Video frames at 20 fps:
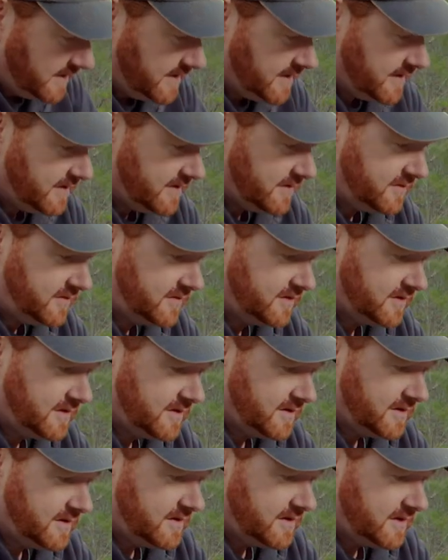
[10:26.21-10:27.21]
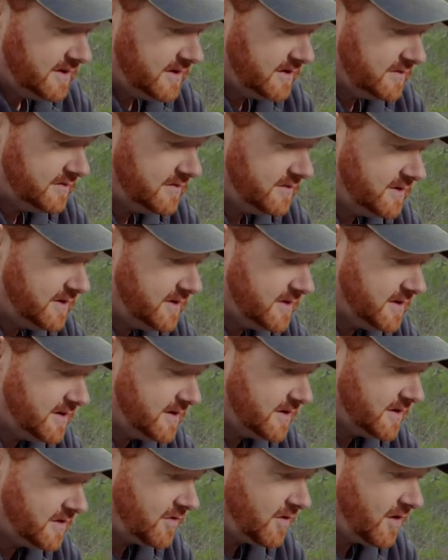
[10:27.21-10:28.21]
is, is the
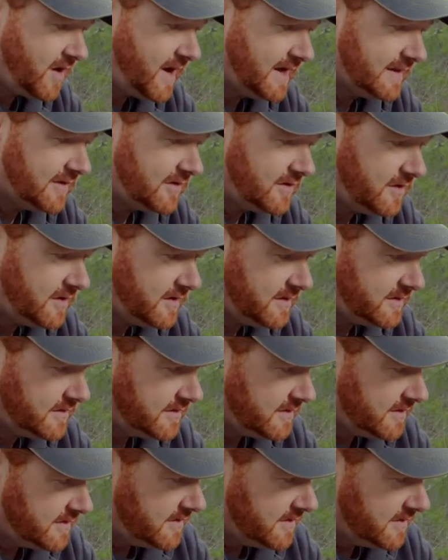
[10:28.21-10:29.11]
uh, Krylon